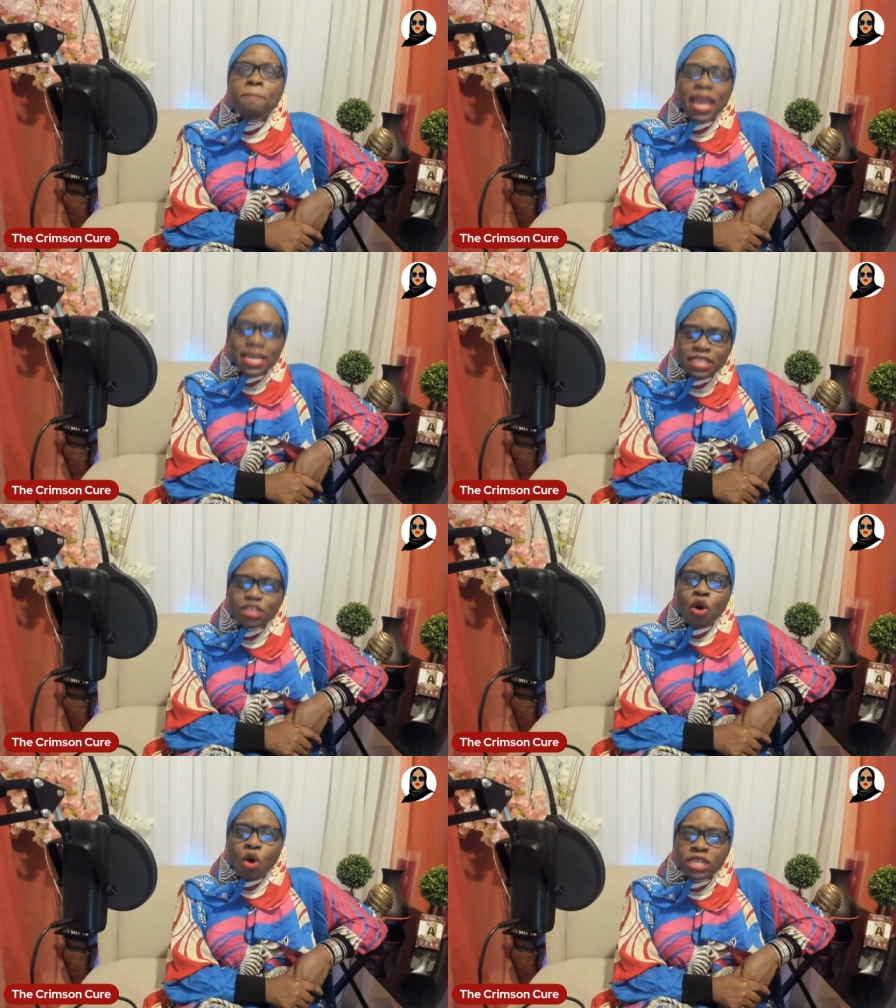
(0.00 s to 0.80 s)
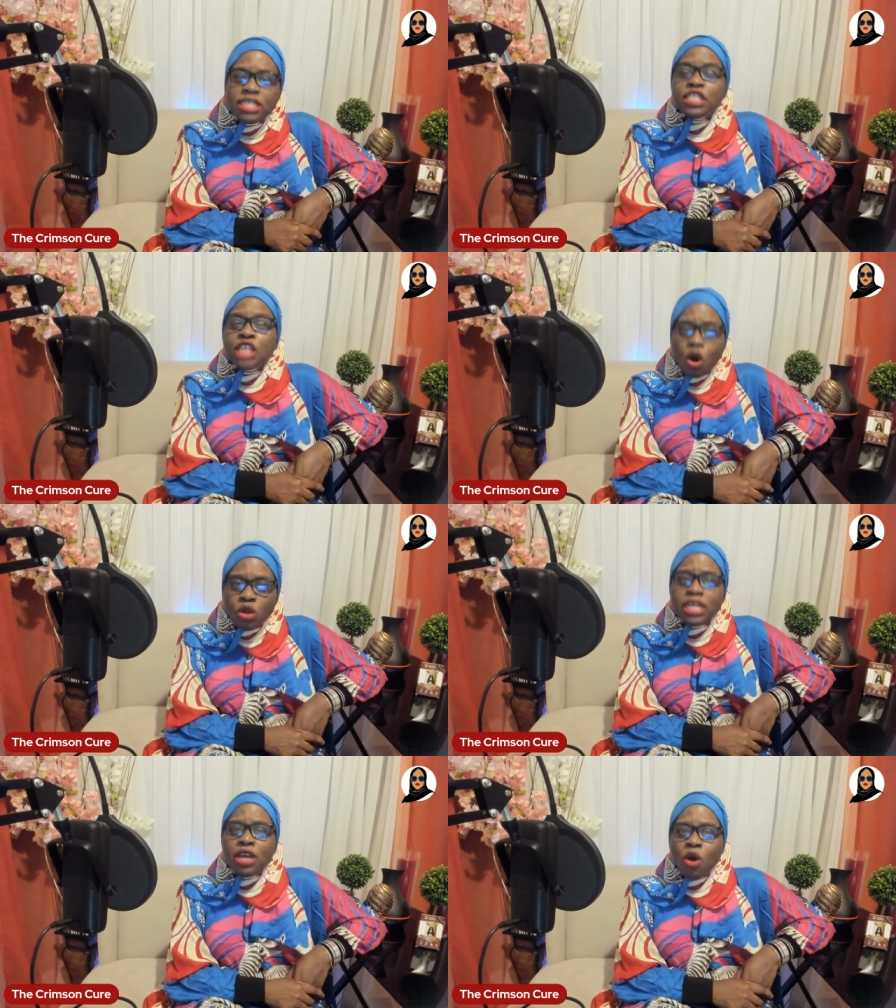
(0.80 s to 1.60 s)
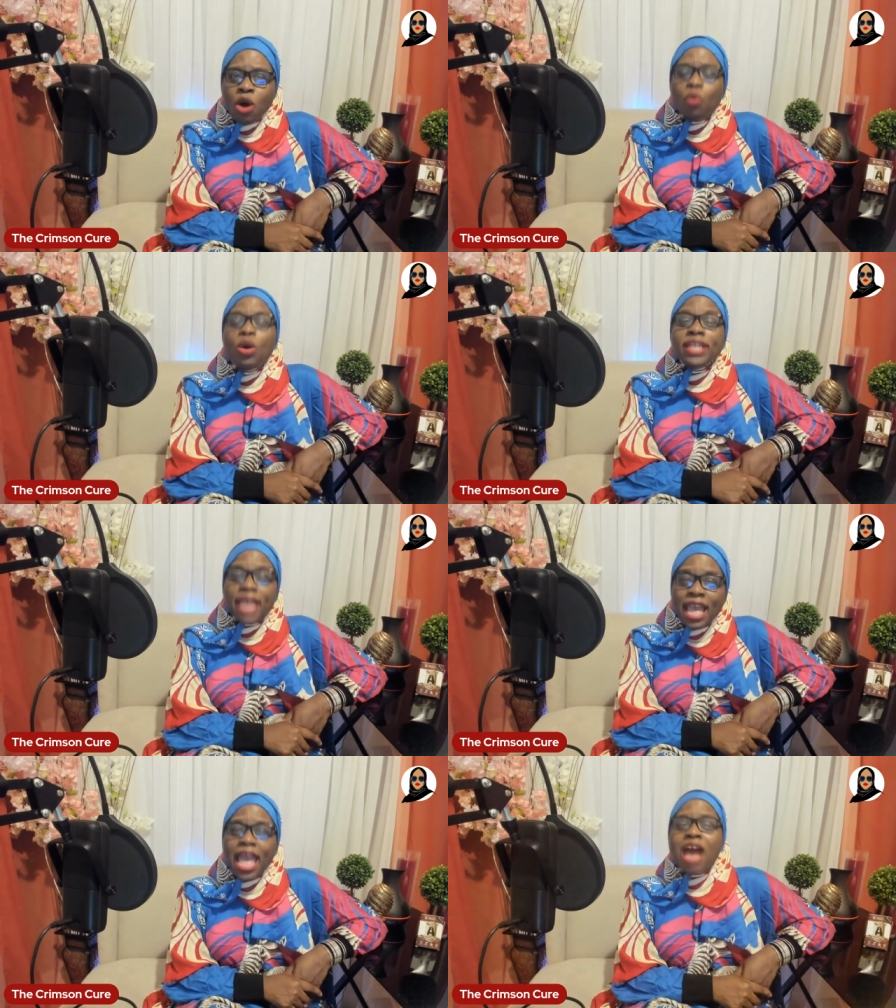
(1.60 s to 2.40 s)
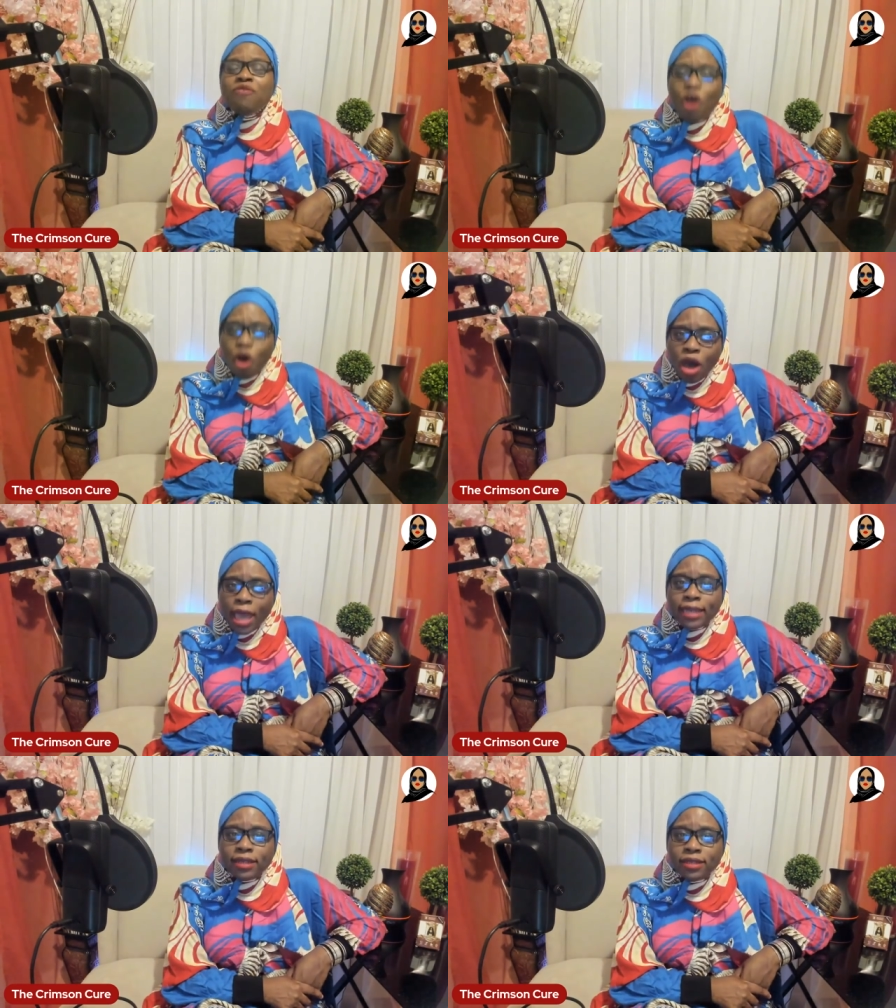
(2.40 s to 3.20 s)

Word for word: based on solely on what they have on.